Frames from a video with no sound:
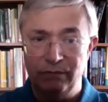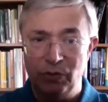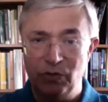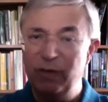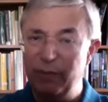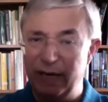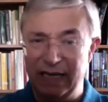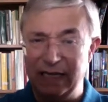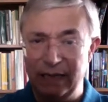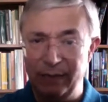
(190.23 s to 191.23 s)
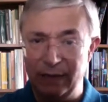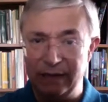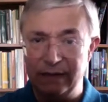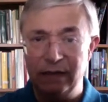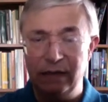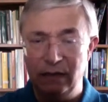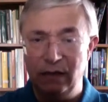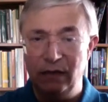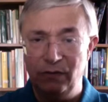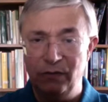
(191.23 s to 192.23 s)
mostly by academics in
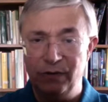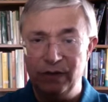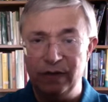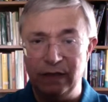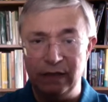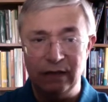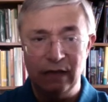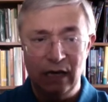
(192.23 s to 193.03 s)
the universities.